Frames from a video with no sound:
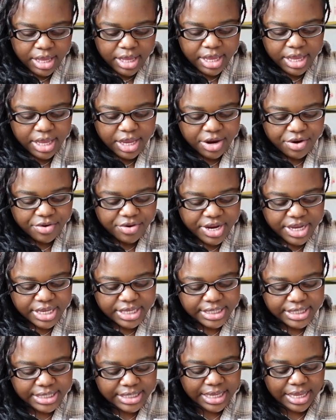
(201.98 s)
Here
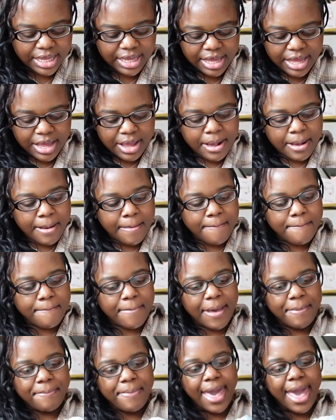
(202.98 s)
is
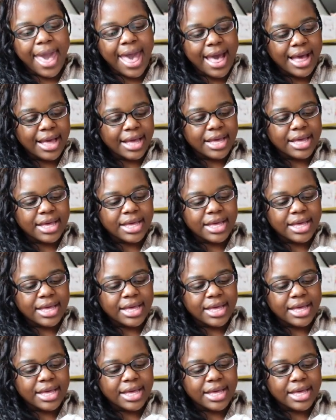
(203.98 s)
my pack.